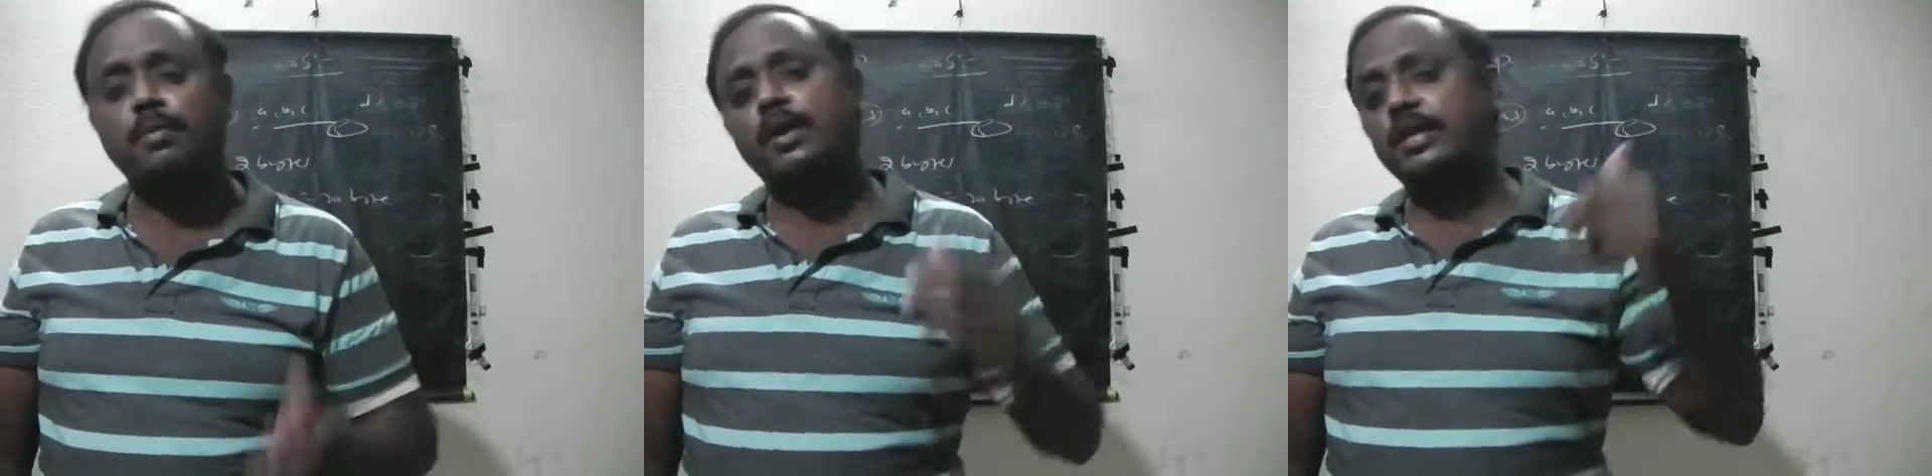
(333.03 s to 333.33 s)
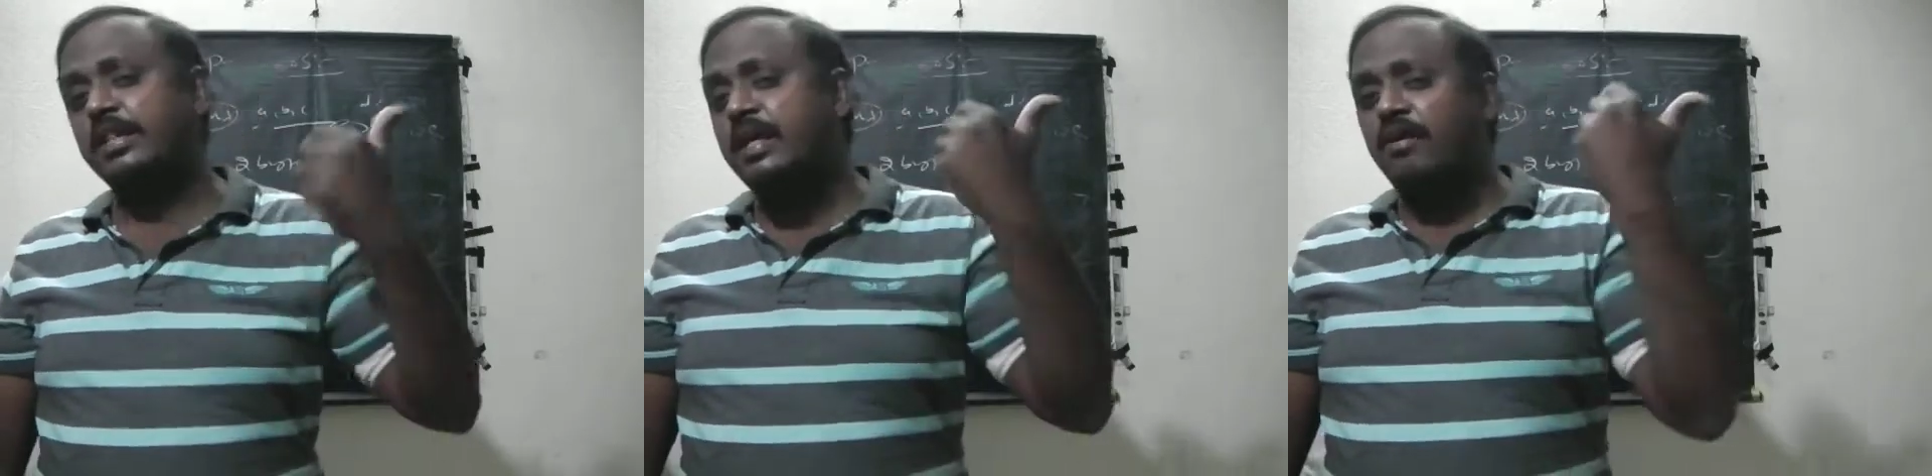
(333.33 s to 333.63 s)
or
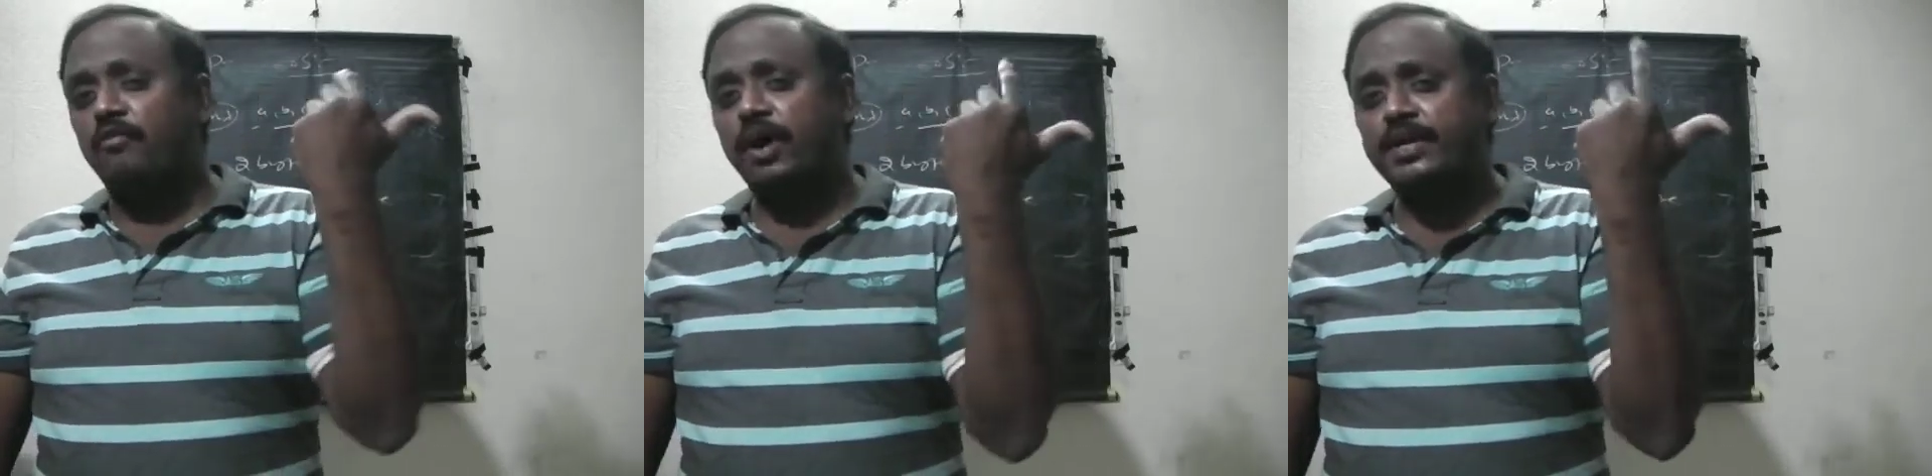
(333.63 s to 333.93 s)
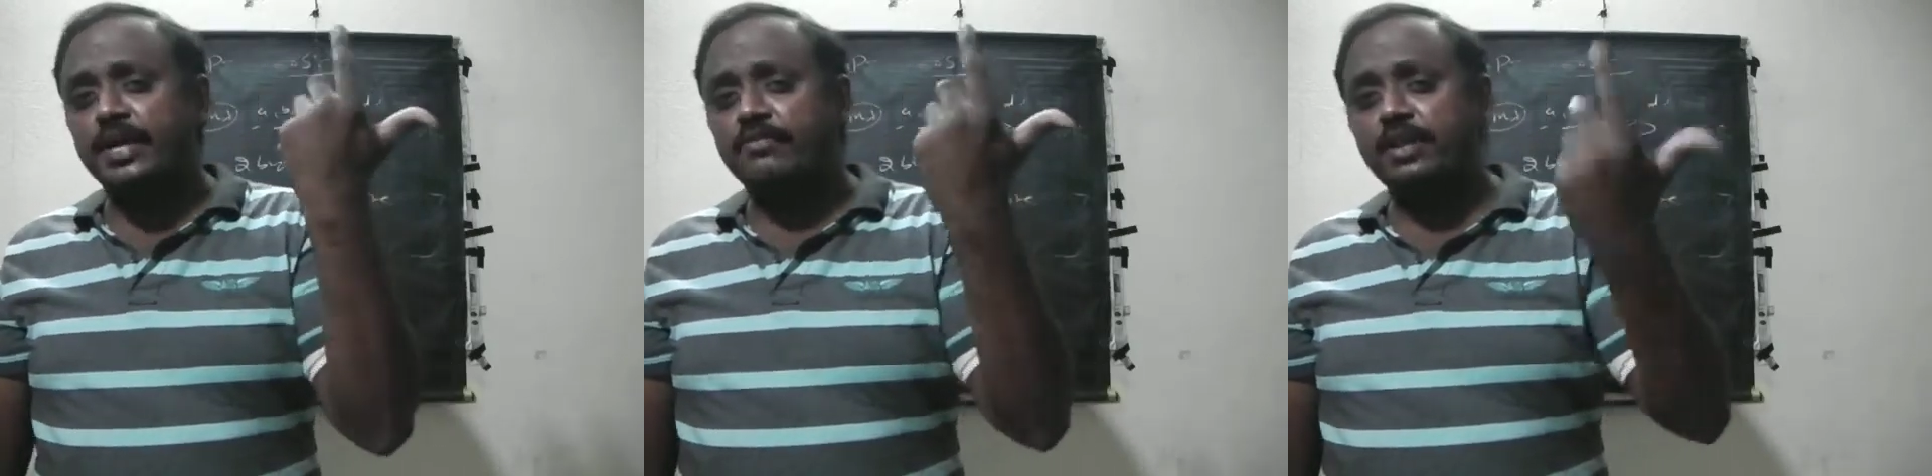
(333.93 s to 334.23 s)
in
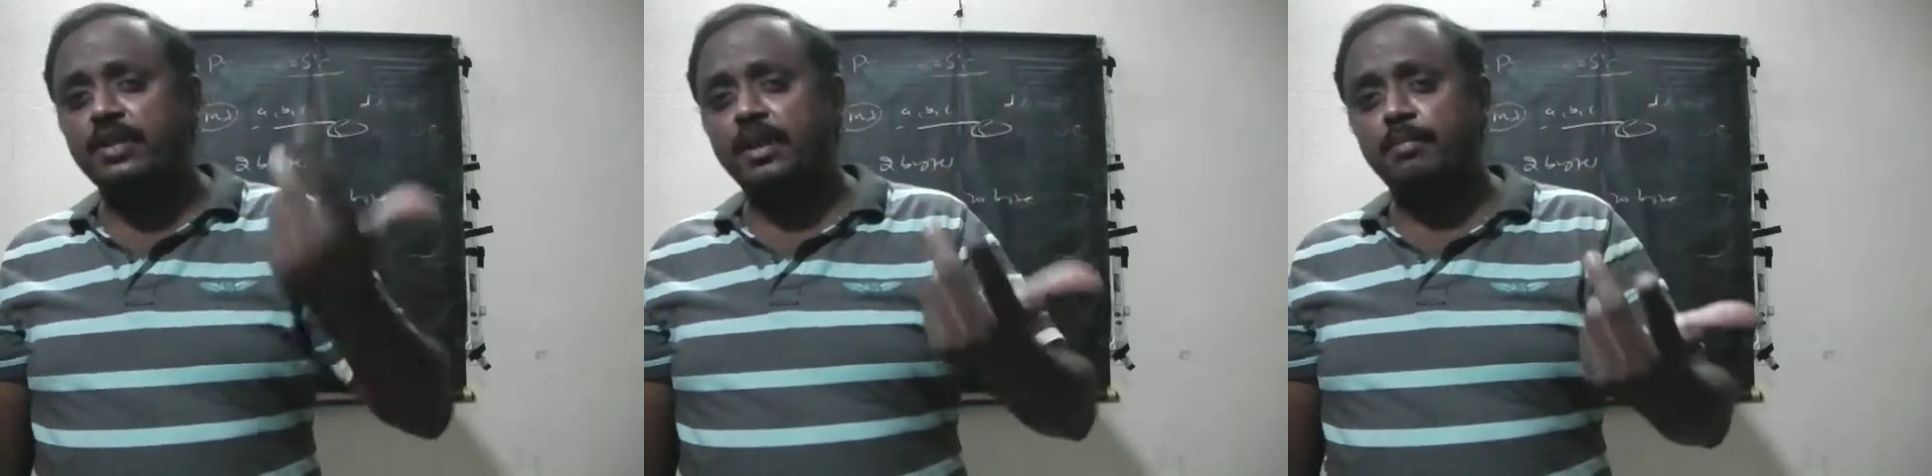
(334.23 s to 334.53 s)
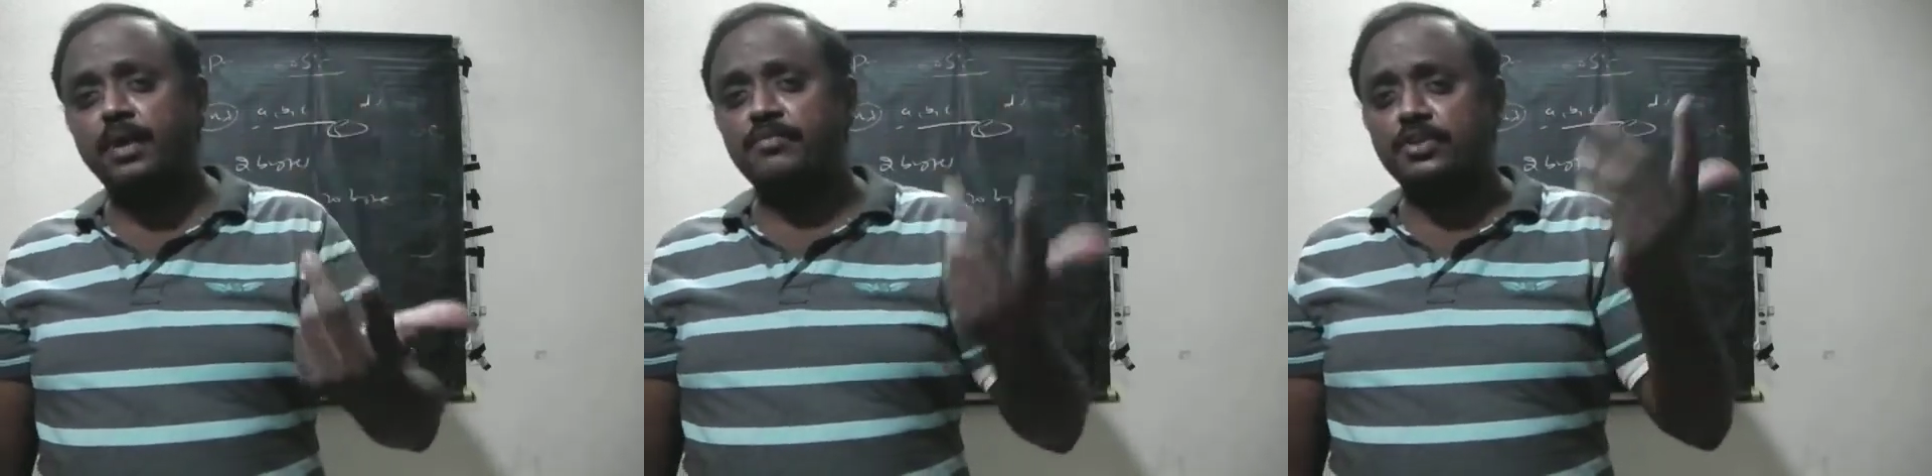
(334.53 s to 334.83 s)
whatever the number
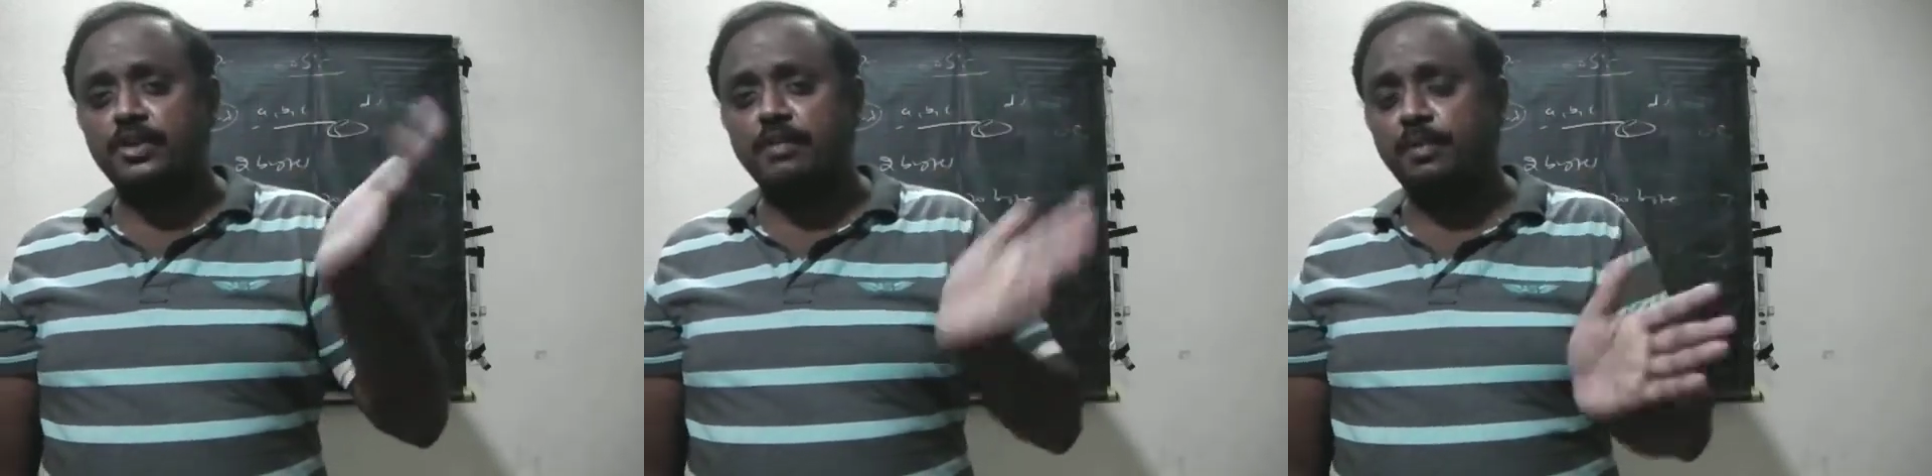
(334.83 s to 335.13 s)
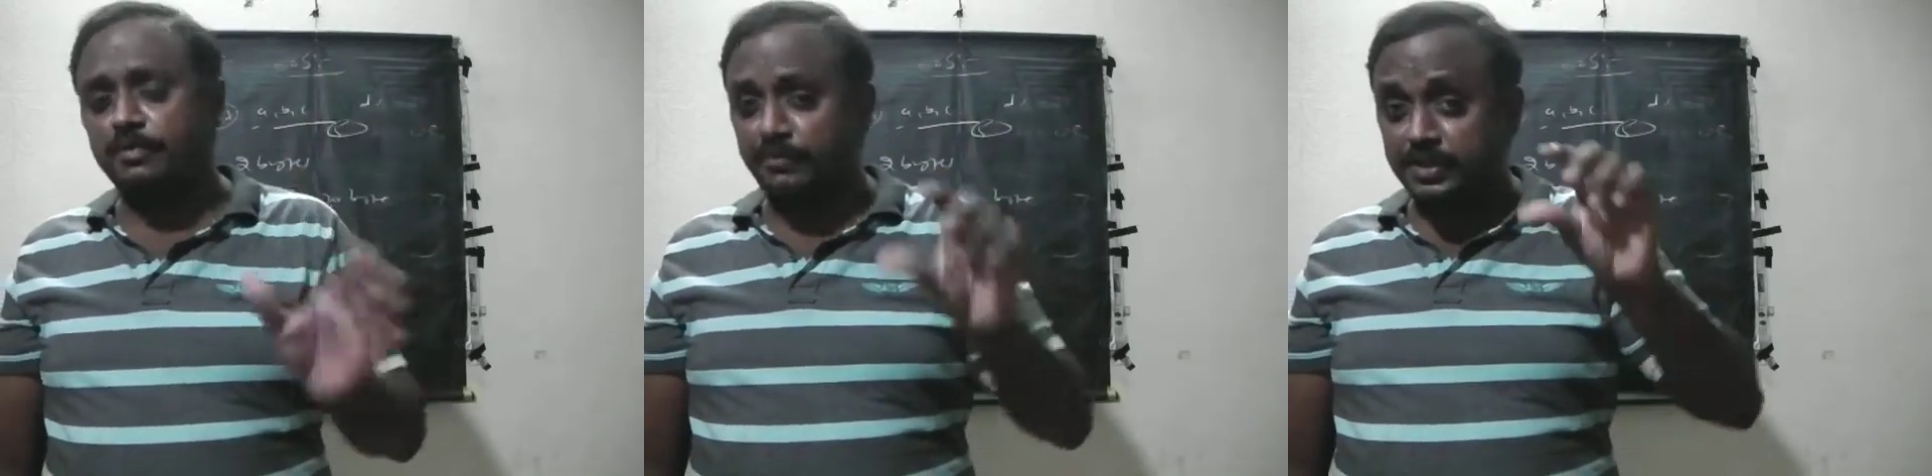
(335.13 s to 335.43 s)
of the
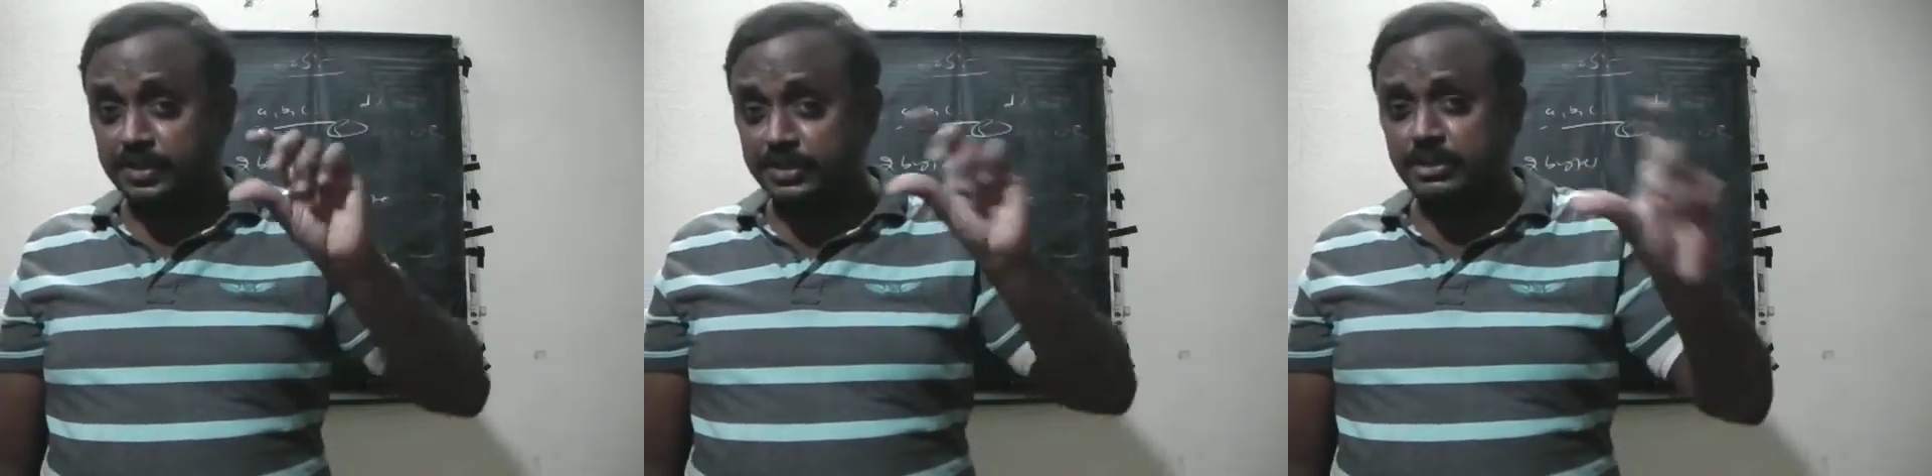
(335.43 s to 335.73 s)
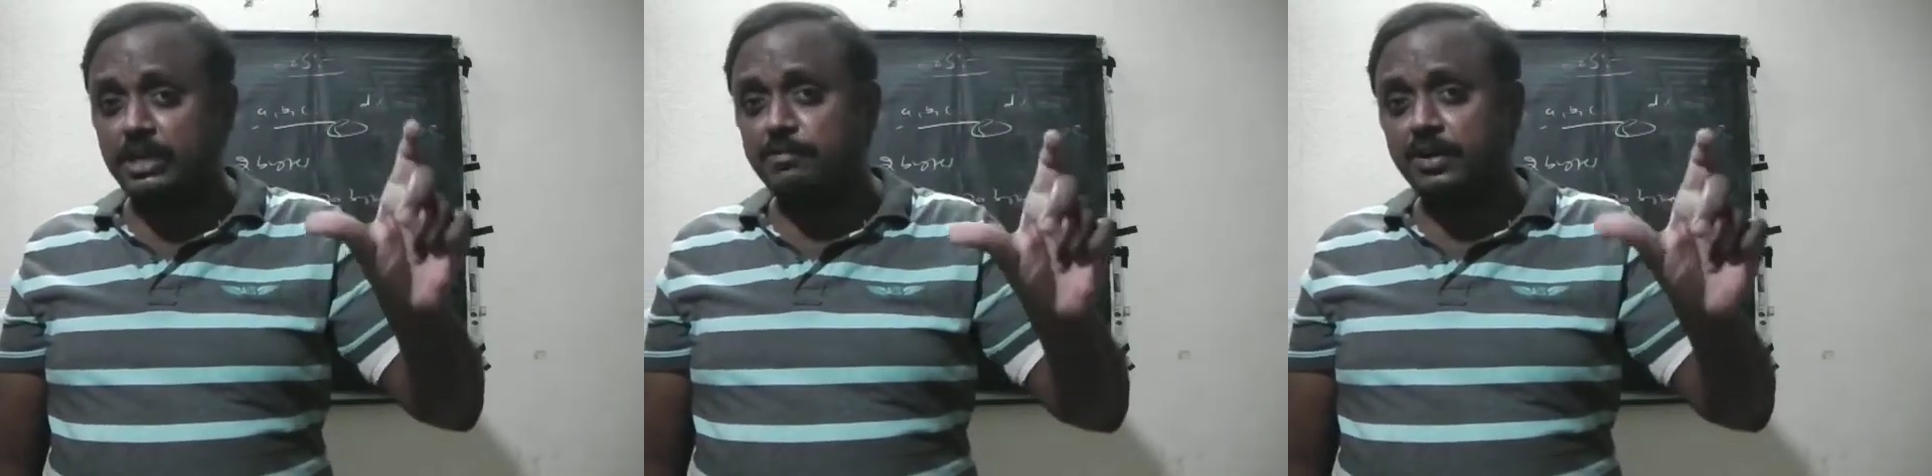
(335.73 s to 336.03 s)
statement, which
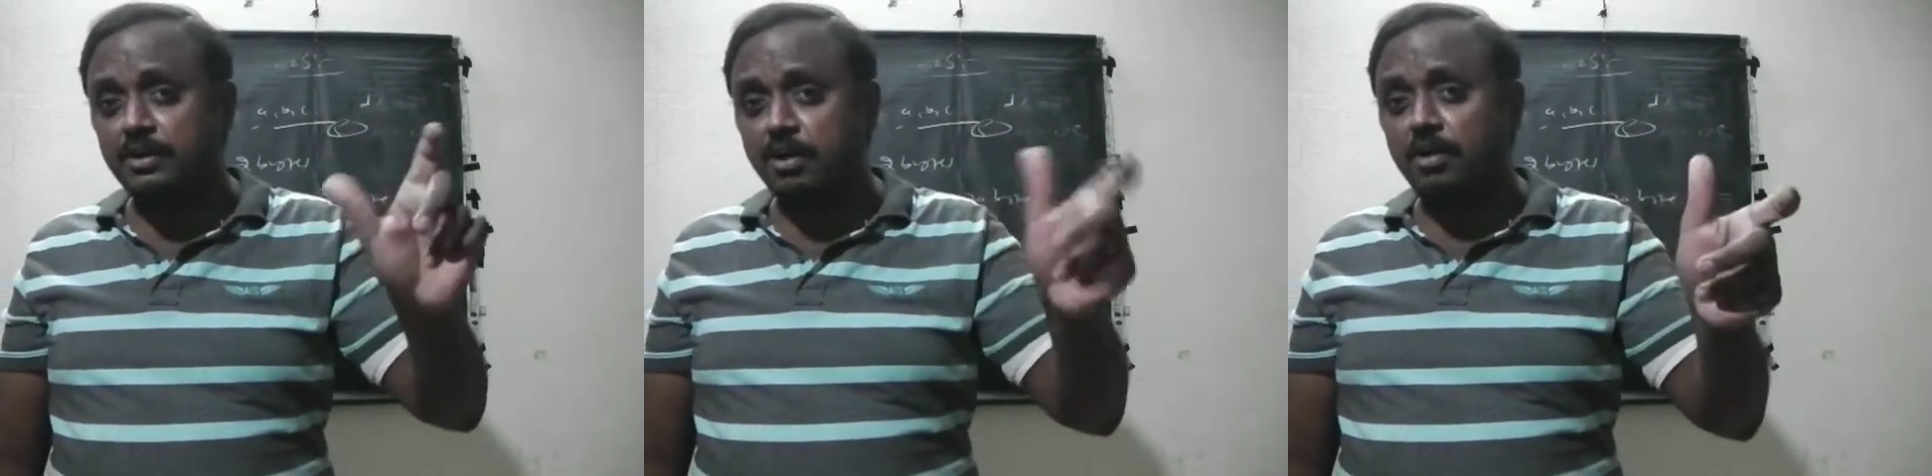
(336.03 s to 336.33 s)
statement